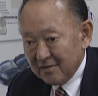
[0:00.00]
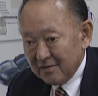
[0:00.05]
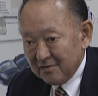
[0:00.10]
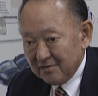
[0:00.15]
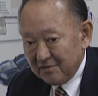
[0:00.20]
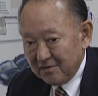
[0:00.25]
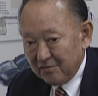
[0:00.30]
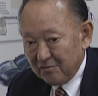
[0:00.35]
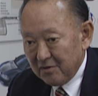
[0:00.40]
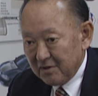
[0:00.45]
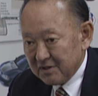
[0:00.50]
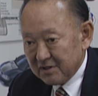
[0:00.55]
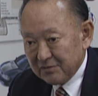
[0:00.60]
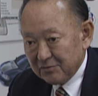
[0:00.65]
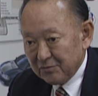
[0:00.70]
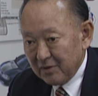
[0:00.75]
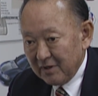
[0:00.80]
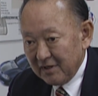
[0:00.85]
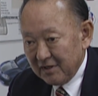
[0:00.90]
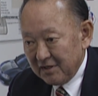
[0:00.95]
that wasn't
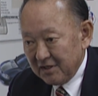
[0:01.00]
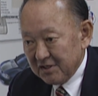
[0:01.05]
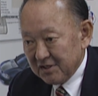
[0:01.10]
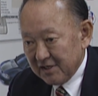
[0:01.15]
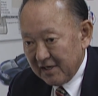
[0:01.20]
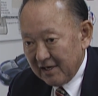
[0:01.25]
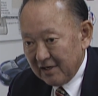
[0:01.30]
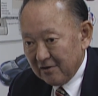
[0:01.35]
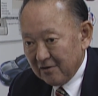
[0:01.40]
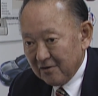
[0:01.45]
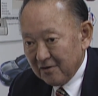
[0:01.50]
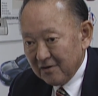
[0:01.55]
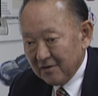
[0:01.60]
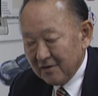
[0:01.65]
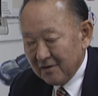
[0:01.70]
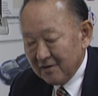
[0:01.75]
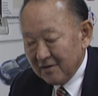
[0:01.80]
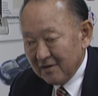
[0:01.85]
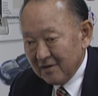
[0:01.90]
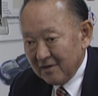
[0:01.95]
really a designer,
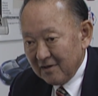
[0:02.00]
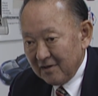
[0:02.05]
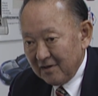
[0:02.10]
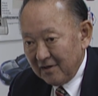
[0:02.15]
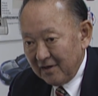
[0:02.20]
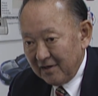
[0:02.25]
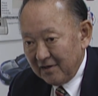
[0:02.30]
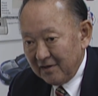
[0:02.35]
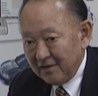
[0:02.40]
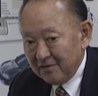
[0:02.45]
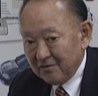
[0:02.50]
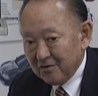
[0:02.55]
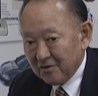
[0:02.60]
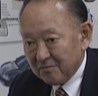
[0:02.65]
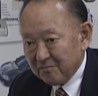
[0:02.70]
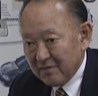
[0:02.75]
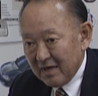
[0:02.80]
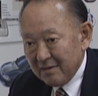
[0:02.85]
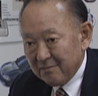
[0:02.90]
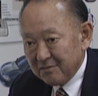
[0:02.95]
and he took
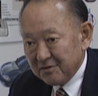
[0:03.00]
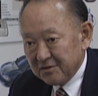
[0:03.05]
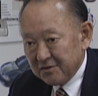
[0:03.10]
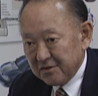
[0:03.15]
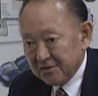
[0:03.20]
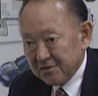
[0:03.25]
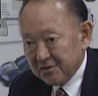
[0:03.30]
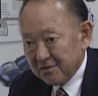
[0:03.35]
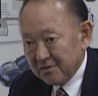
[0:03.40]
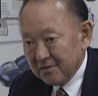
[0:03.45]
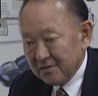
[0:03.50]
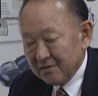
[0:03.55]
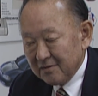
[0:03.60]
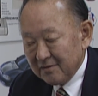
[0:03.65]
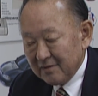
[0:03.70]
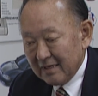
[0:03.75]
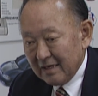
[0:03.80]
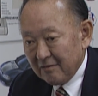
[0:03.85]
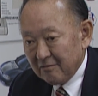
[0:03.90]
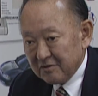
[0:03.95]
my position
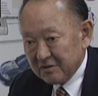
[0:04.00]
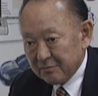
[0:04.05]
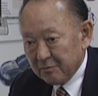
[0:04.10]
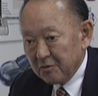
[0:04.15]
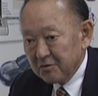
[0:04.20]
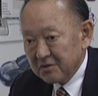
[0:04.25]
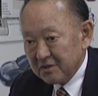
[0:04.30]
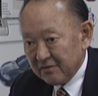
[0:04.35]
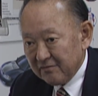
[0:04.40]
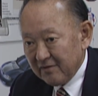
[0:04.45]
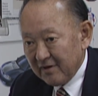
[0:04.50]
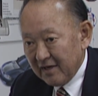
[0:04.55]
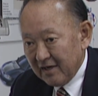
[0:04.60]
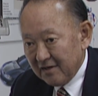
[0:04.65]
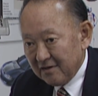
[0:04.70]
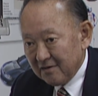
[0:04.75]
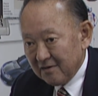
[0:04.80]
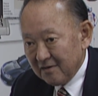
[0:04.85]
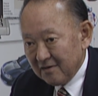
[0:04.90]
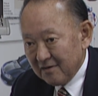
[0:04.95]
that I was supposed to have
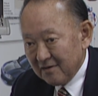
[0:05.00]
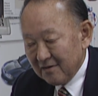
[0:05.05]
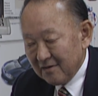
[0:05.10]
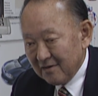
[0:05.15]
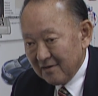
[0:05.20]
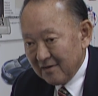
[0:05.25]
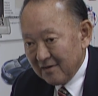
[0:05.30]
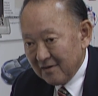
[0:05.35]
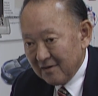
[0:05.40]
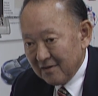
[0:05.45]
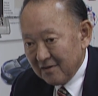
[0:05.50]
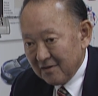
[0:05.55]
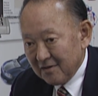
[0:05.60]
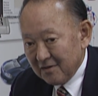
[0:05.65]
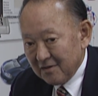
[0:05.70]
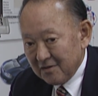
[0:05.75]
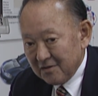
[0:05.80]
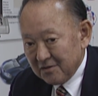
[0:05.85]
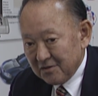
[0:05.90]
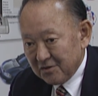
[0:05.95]
had.
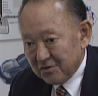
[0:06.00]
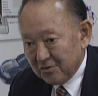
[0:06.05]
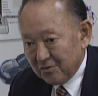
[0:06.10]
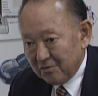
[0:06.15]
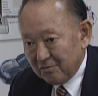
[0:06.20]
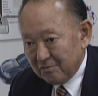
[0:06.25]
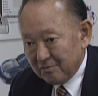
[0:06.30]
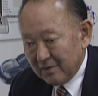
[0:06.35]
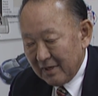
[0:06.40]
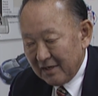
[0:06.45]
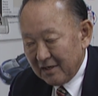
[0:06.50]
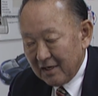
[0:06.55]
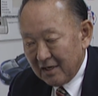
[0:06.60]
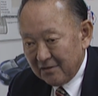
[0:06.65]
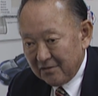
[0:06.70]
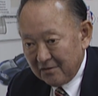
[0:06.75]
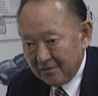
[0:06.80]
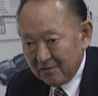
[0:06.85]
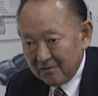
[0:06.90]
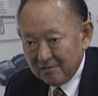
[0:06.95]
So I
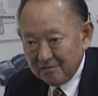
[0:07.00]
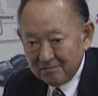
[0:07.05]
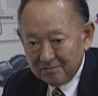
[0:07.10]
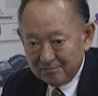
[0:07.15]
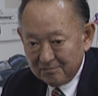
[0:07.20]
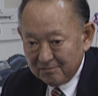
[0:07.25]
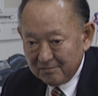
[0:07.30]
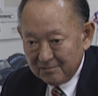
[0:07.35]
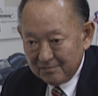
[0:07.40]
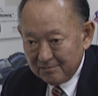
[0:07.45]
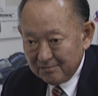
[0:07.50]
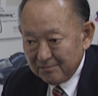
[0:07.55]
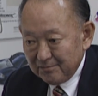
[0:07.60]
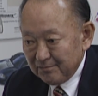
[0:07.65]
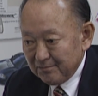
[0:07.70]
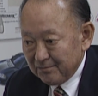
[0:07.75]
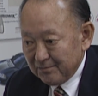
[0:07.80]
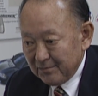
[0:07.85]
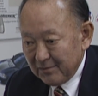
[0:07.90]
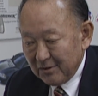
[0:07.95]
got there,
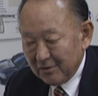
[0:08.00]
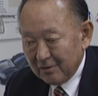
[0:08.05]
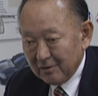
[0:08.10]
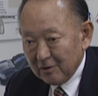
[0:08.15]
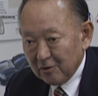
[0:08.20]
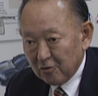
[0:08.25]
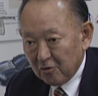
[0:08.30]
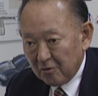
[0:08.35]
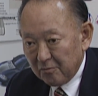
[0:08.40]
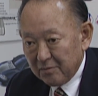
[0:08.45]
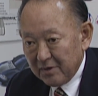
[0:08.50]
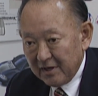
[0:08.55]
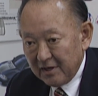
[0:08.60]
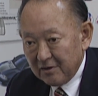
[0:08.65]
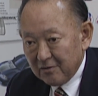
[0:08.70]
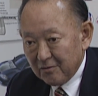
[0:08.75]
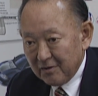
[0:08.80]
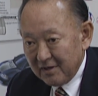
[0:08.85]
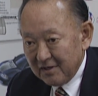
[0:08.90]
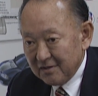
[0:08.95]
a lower pay
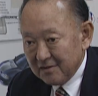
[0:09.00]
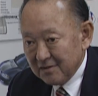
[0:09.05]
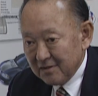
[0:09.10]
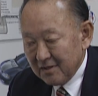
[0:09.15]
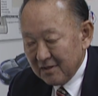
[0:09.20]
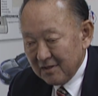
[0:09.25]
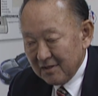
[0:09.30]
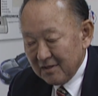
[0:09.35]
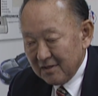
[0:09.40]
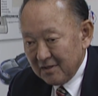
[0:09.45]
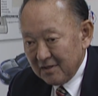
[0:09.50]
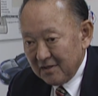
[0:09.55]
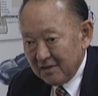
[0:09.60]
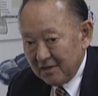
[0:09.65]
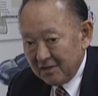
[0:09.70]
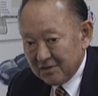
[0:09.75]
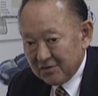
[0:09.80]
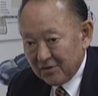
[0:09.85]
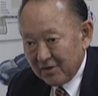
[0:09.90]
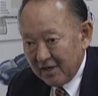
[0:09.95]
grade,
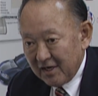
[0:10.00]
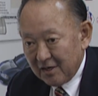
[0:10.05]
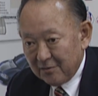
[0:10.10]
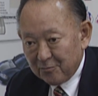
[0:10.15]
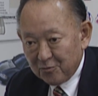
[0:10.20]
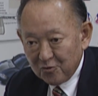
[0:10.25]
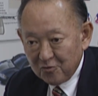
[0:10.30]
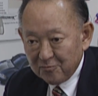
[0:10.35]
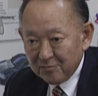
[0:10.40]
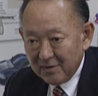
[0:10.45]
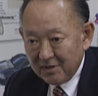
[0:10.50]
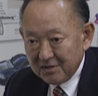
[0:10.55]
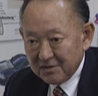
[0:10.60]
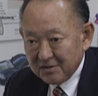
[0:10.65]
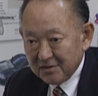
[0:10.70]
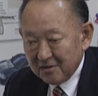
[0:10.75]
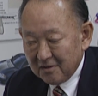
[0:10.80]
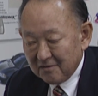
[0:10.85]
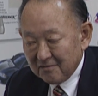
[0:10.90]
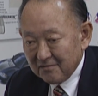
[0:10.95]
so I had to prove
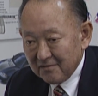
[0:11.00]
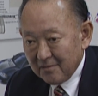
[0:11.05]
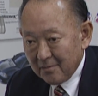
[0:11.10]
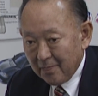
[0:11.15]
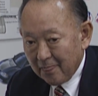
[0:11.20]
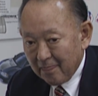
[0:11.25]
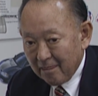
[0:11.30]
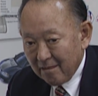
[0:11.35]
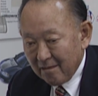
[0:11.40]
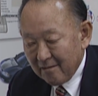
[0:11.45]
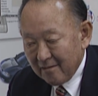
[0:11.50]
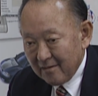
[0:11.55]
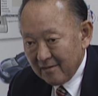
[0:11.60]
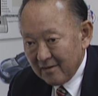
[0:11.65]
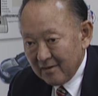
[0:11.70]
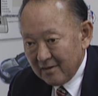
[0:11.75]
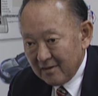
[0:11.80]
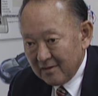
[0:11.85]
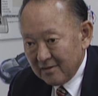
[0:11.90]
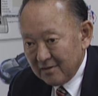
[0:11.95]
myself.
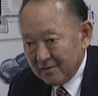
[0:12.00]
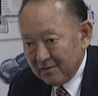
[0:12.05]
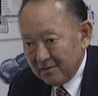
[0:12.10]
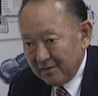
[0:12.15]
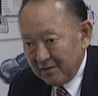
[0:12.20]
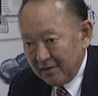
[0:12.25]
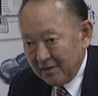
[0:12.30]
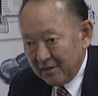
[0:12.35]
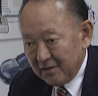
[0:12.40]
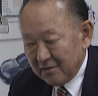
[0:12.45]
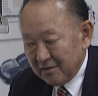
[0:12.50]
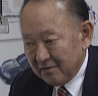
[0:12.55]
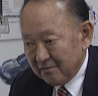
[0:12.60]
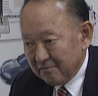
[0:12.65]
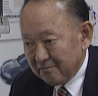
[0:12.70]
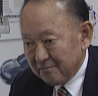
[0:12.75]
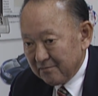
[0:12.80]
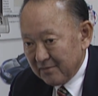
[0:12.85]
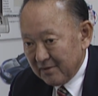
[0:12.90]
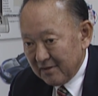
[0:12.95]
And in the
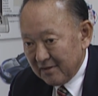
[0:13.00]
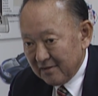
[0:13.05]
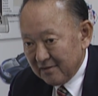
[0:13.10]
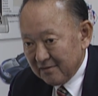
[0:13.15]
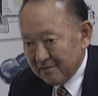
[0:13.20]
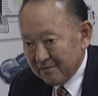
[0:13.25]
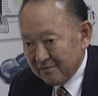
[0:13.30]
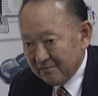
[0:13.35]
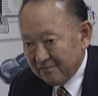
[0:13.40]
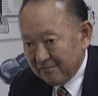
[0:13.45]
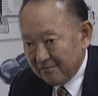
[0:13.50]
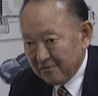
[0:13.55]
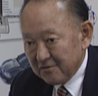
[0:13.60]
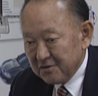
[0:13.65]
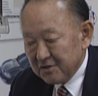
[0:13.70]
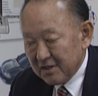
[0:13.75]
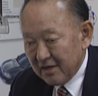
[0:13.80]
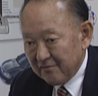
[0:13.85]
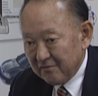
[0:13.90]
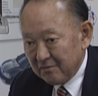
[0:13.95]
first
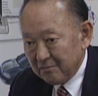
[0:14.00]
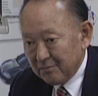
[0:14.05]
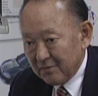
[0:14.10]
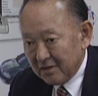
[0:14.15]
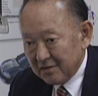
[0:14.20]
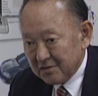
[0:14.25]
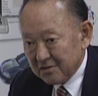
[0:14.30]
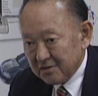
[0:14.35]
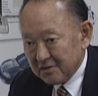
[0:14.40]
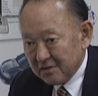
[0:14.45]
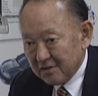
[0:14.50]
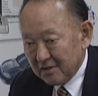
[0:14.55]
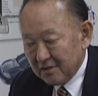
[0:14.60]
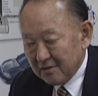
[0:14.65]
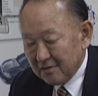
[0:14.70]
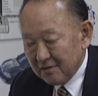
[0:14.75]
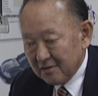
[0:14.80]
7 months, I